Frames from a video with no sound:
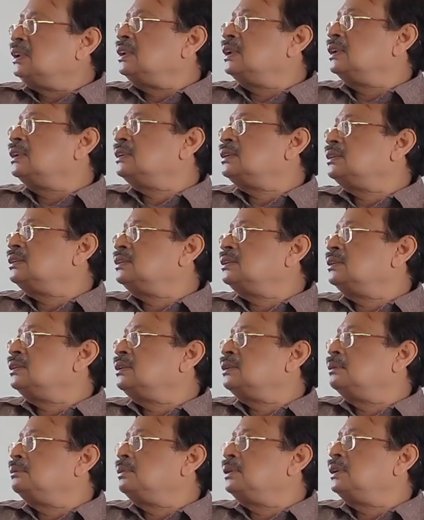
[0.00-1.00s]
test,
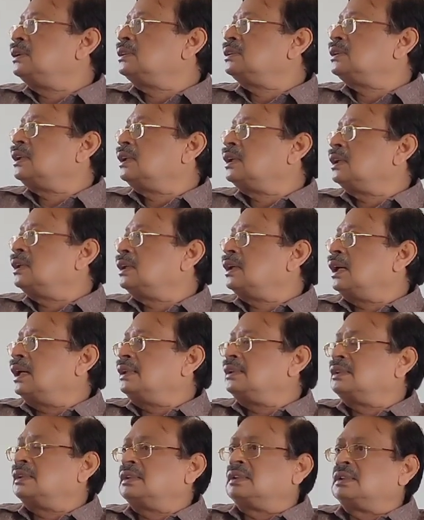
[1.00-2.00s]
it will be described.
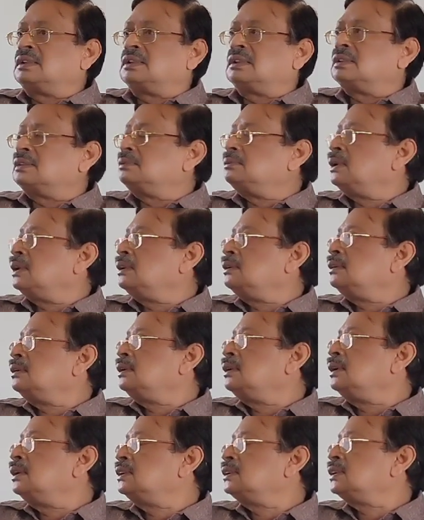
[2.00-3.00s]
I think it is
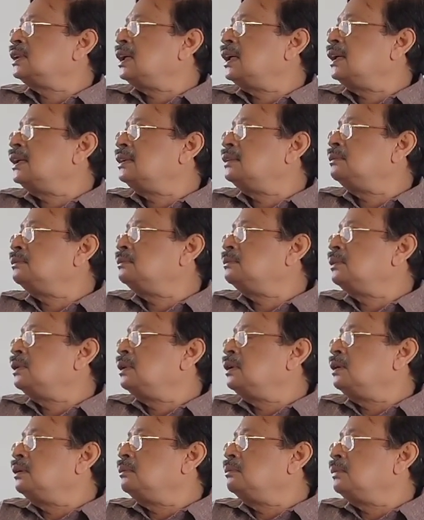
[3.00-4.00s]
been described
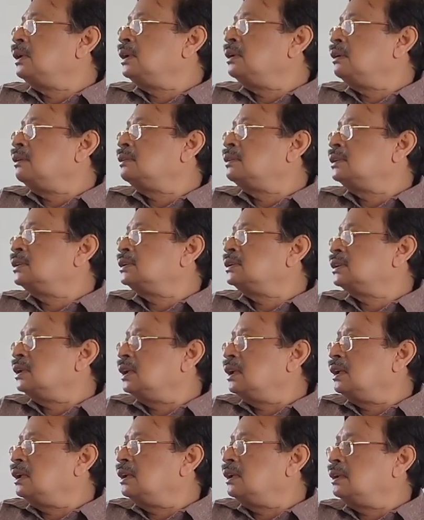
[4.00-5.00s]
by Dr.
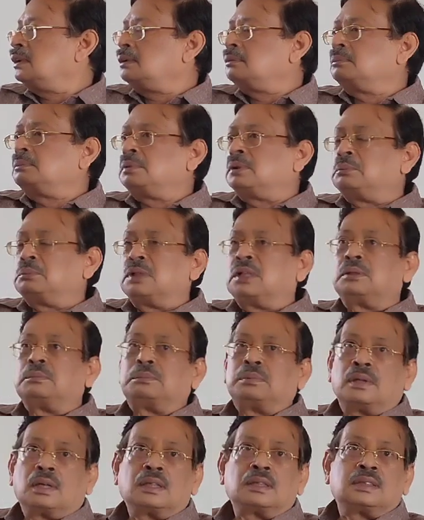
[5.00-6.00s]
Singer in female
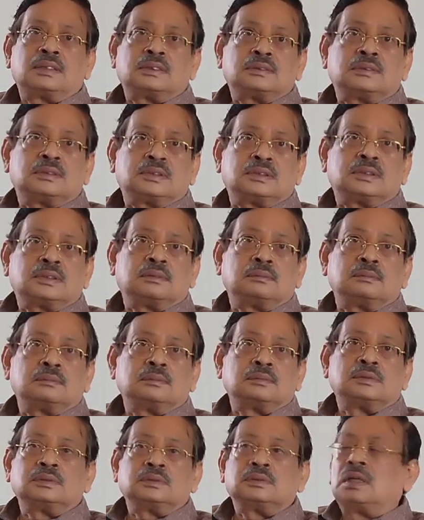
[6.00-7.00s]
reproductive system.
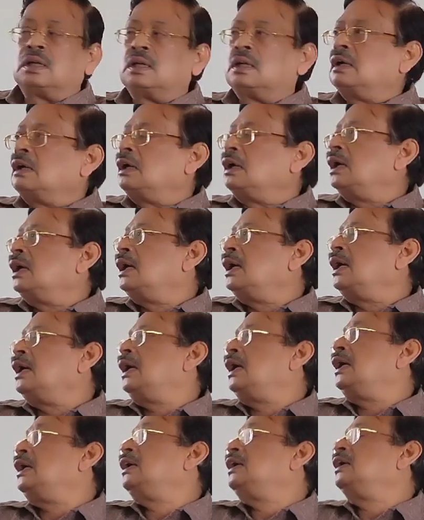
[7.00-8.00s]

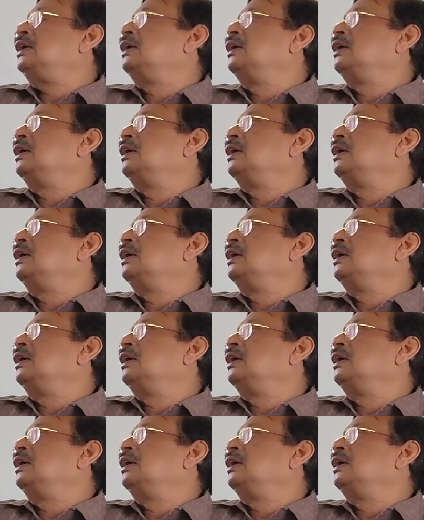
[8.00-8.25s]
And